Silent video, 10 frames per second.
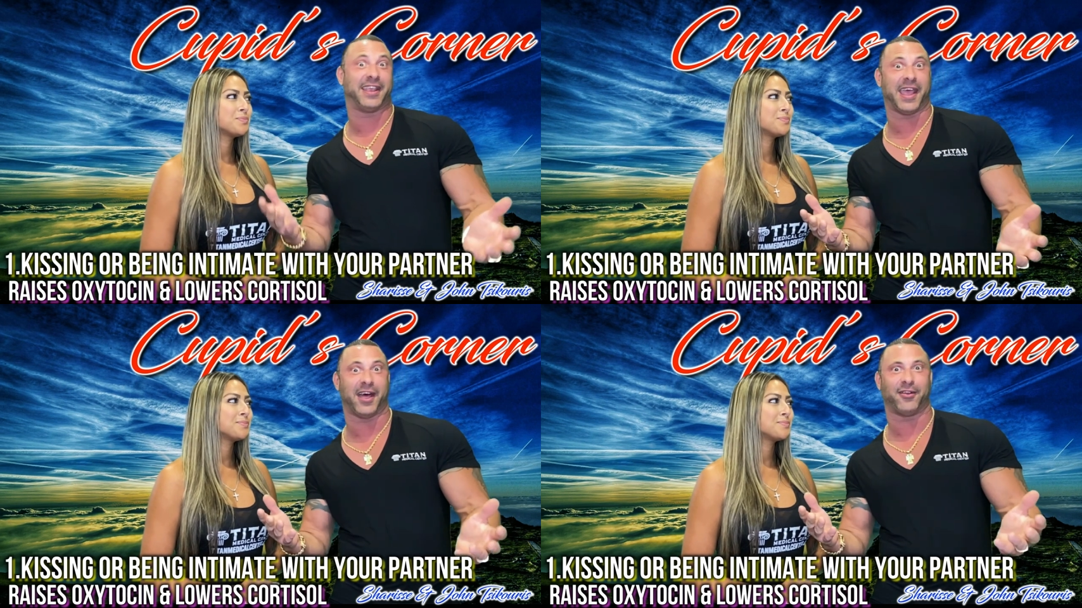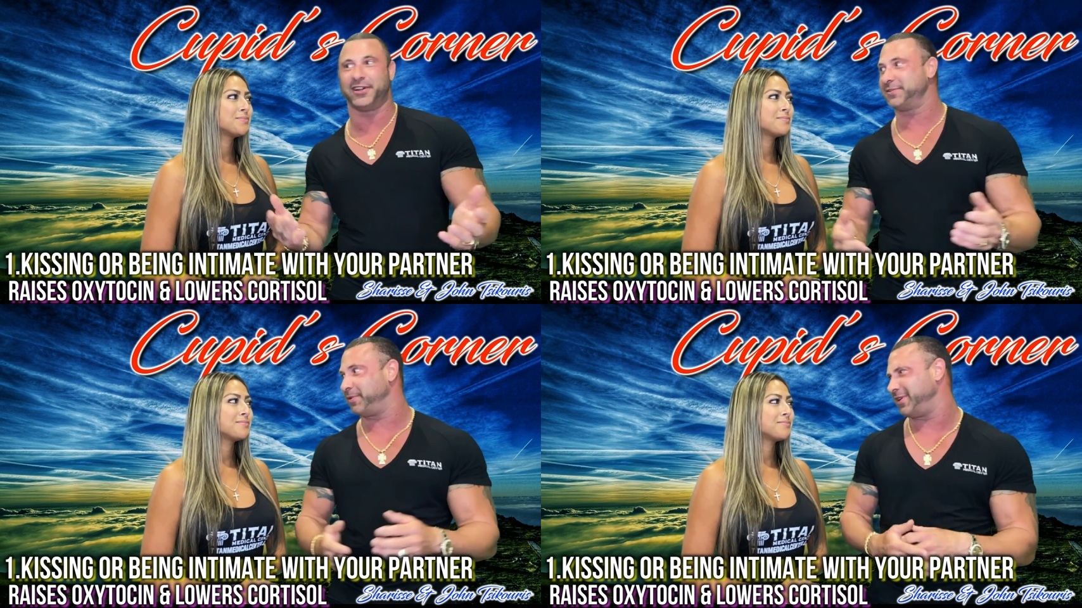Speaker 1: of
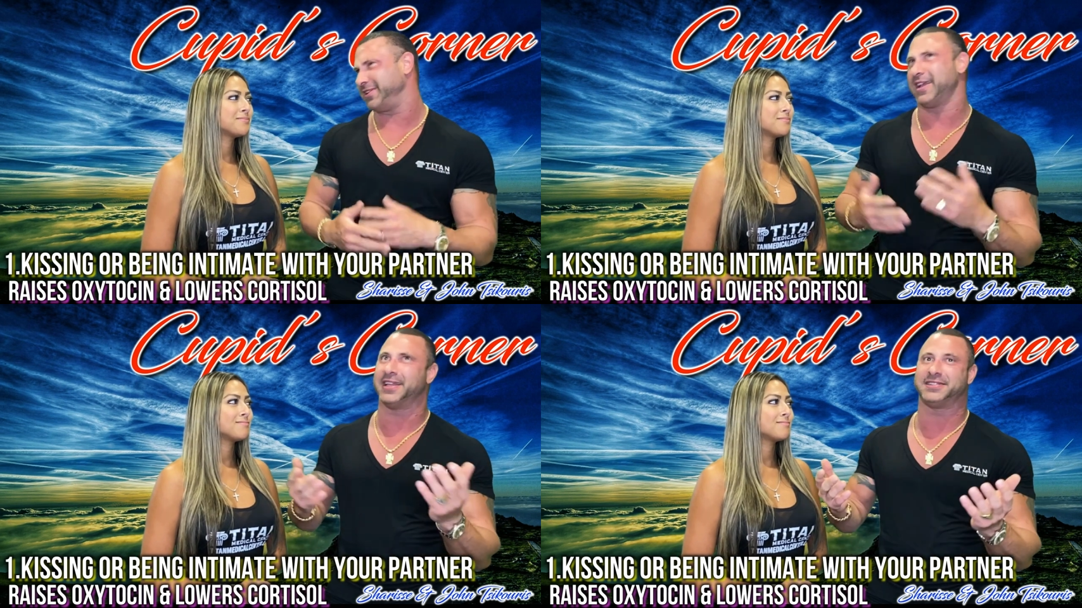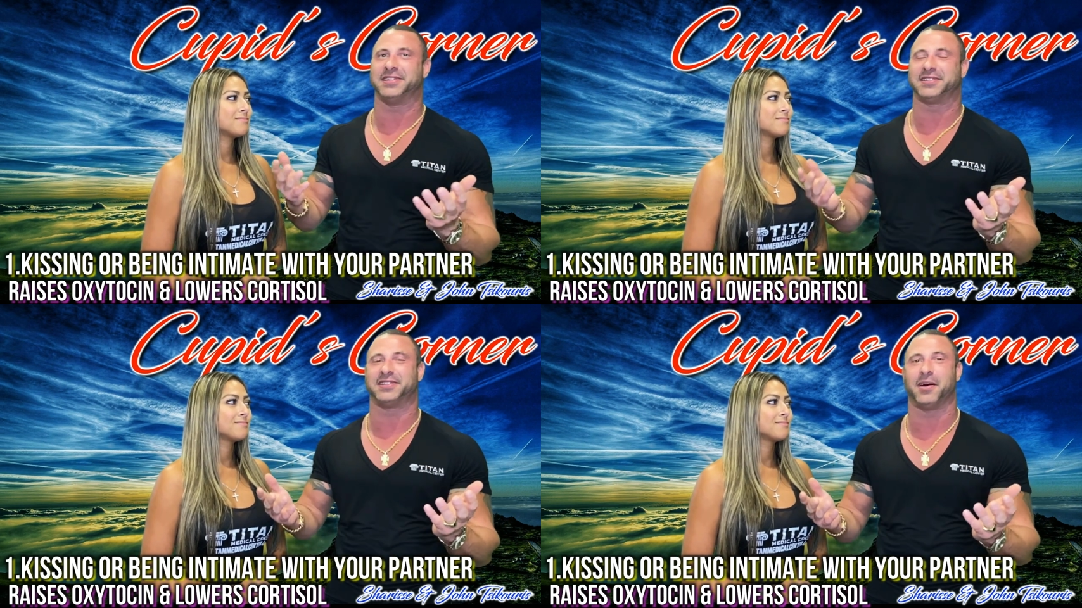calories, but it is, I guess
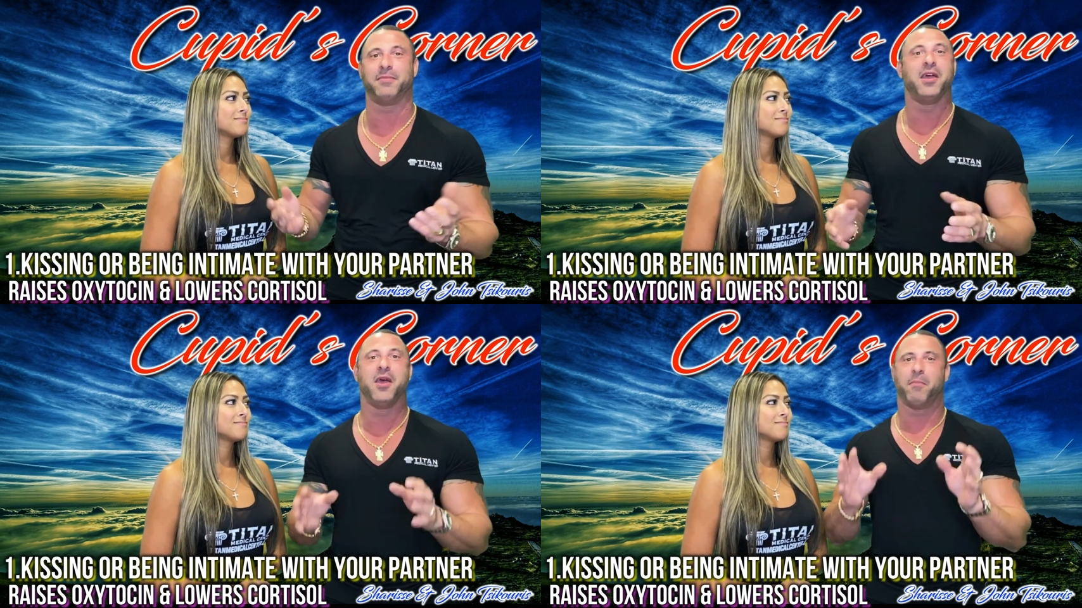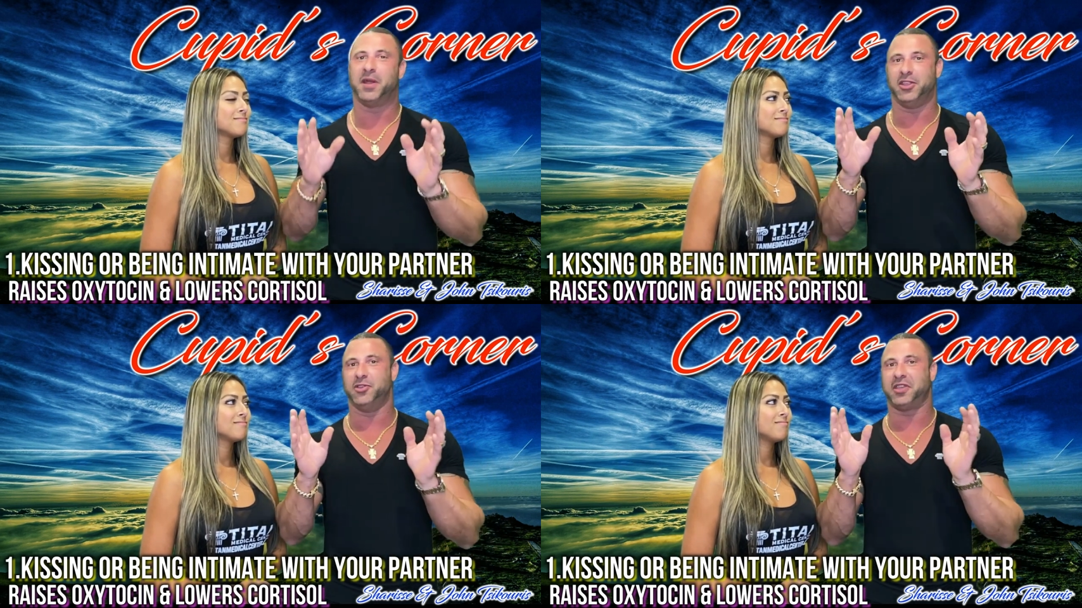it is some.
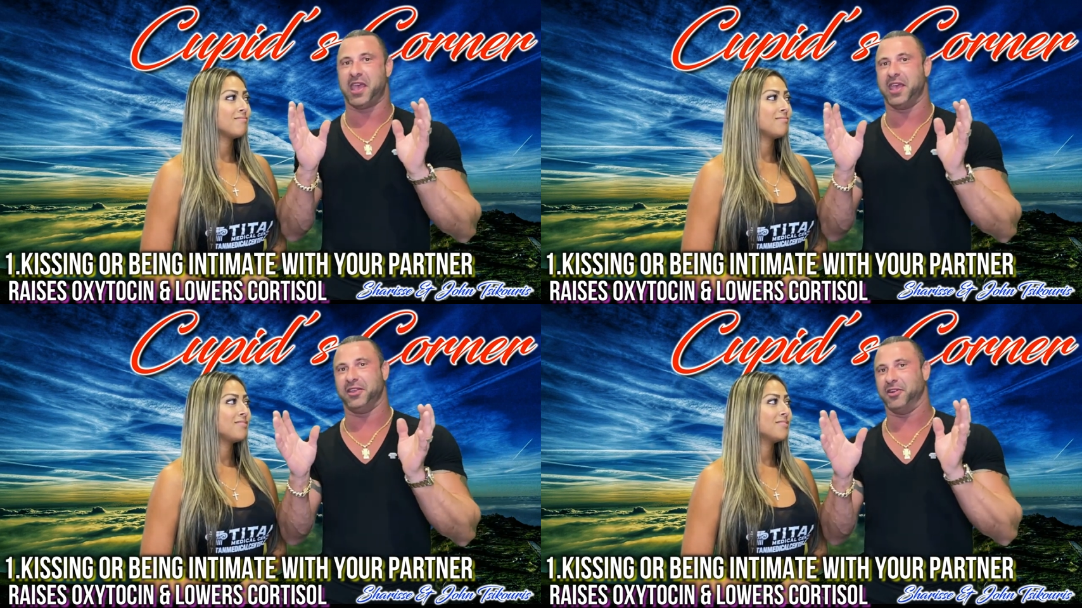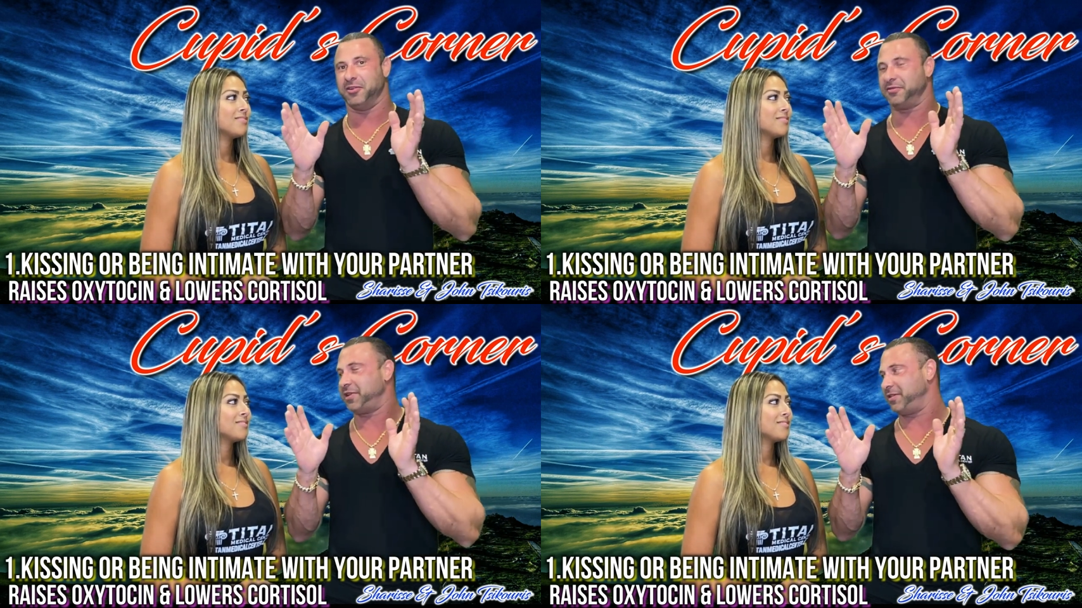But you can't, you
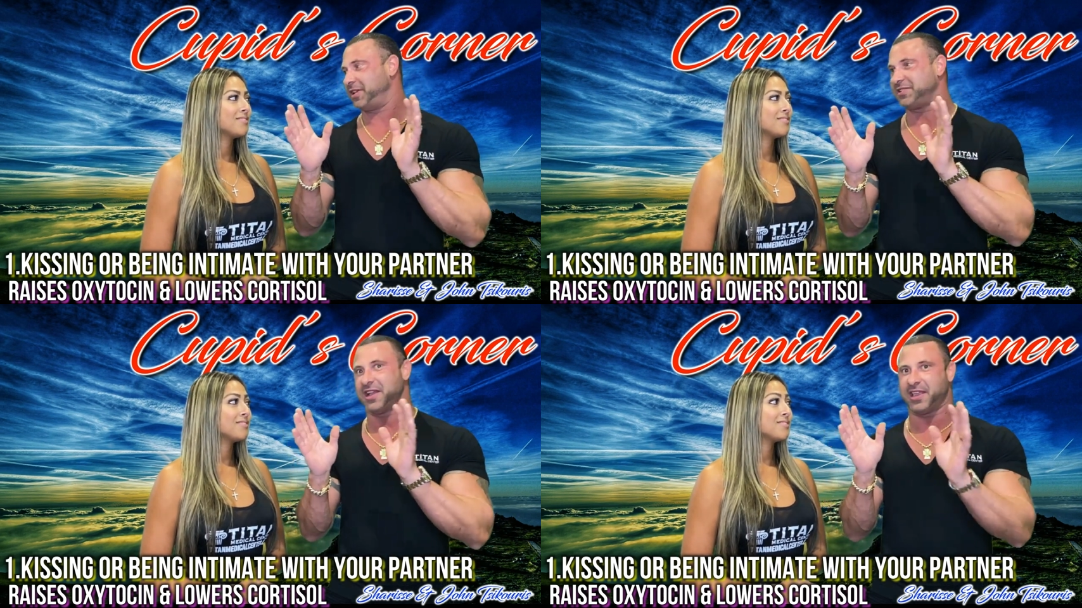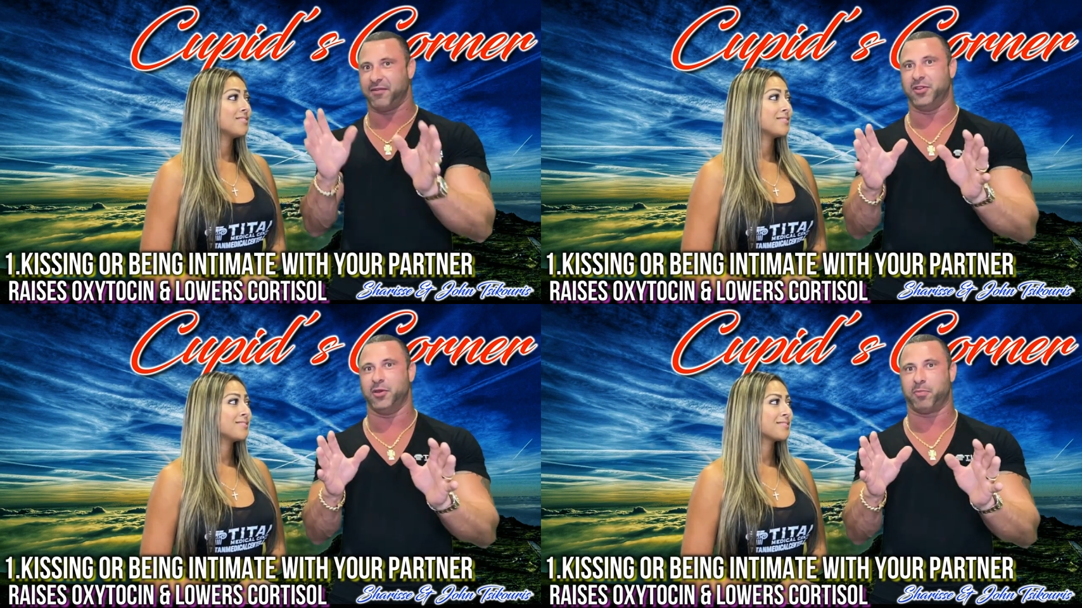know, that's not
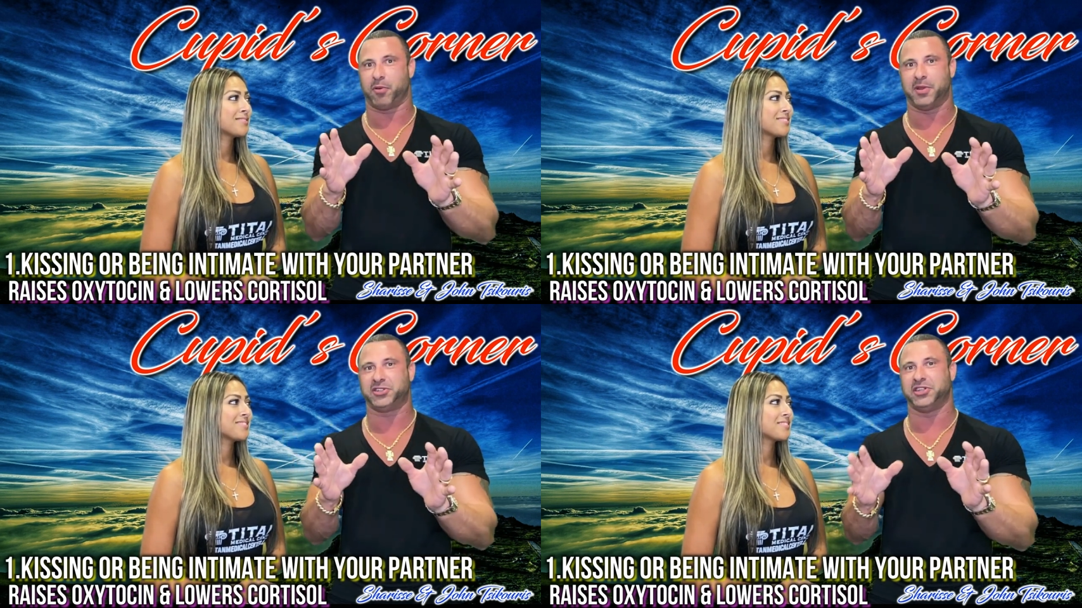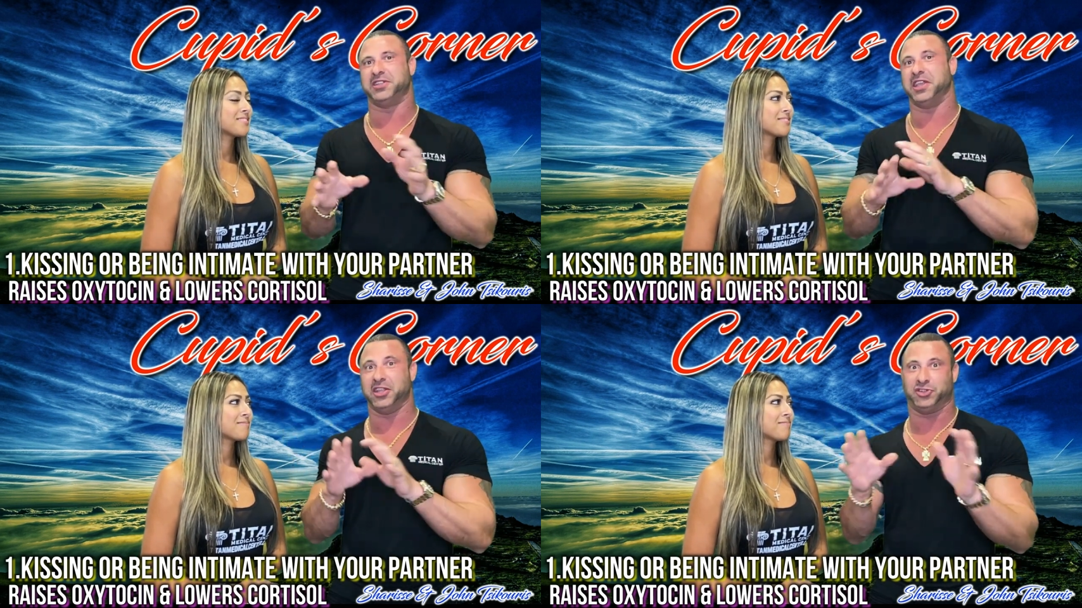giving you a permission
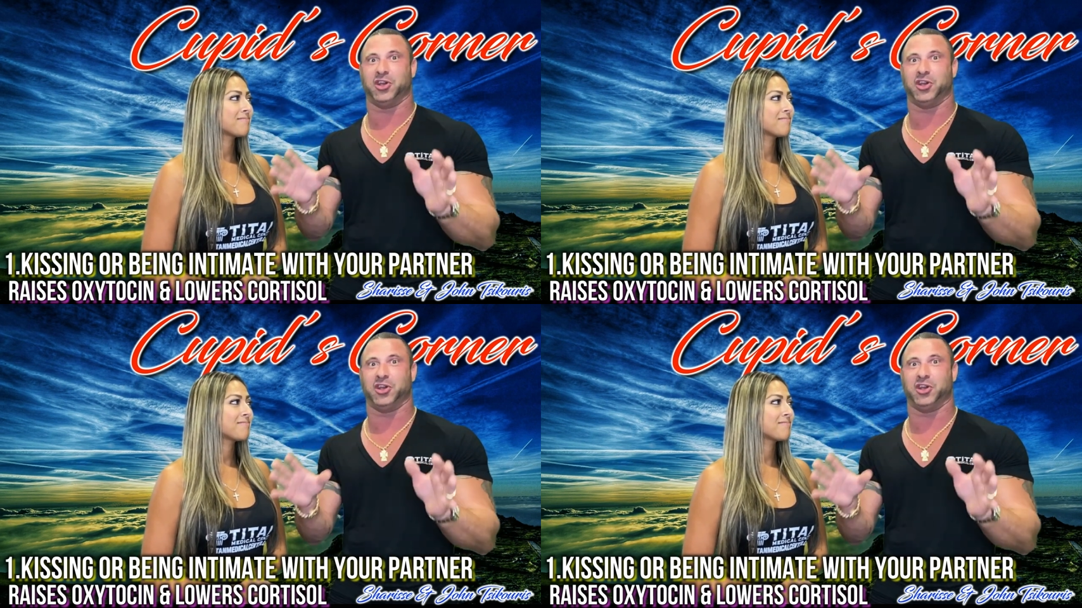to eat